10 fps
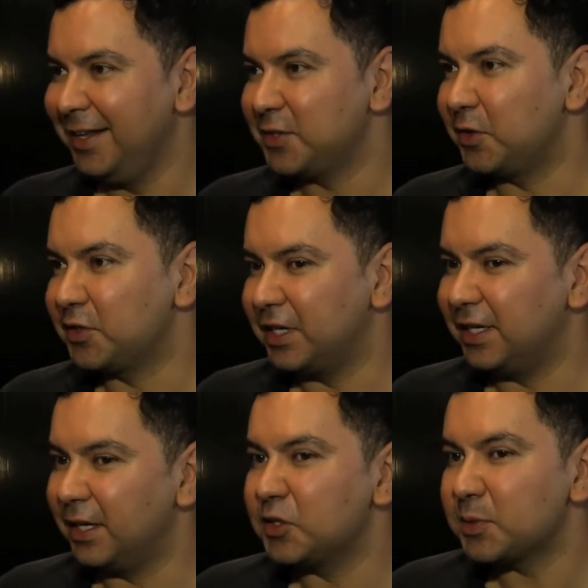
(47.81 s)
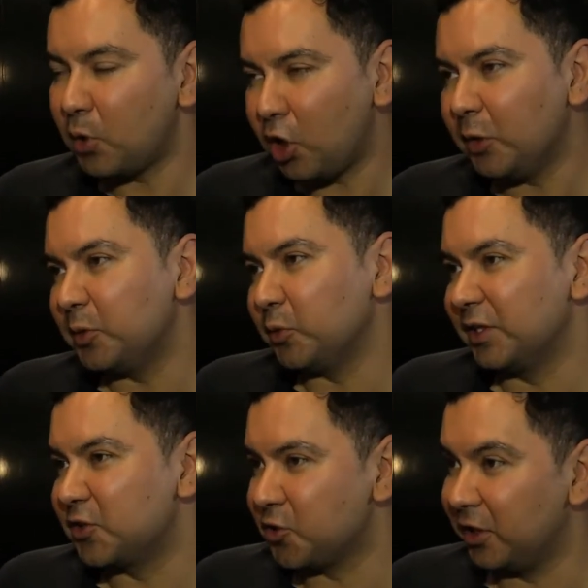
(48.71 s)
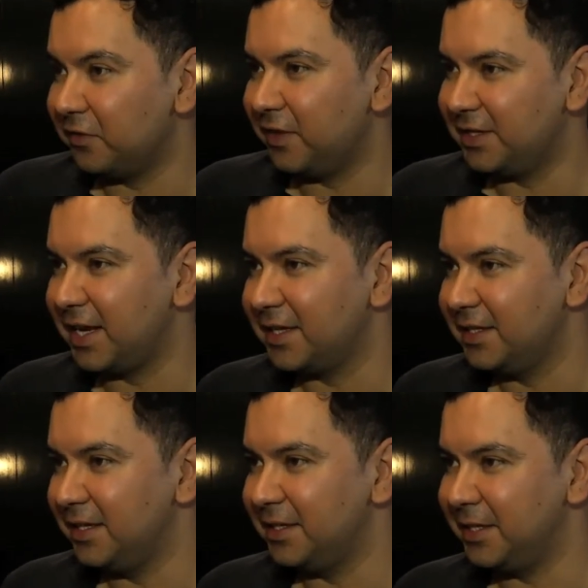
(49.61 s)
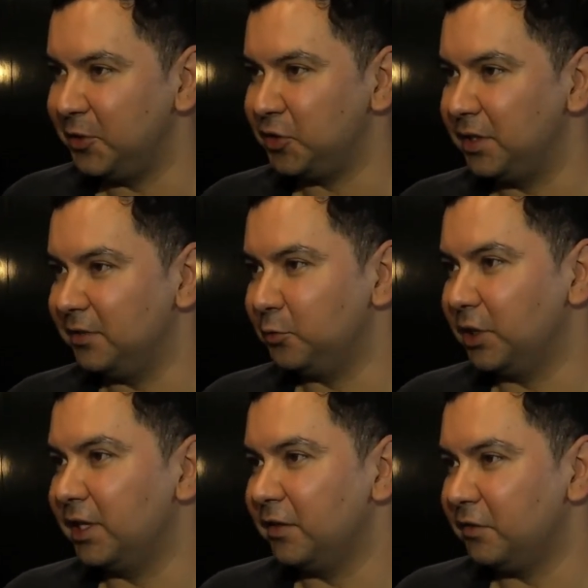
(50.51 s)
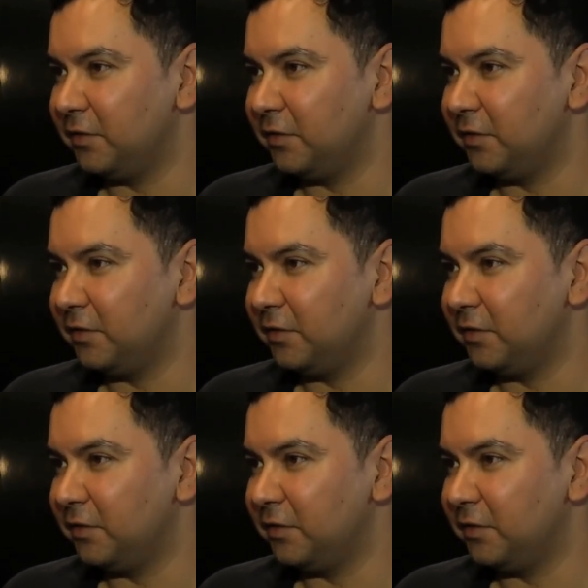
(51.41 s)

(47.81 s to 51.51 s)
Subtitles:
So there's a small but really strong and fantastic contingent of work in the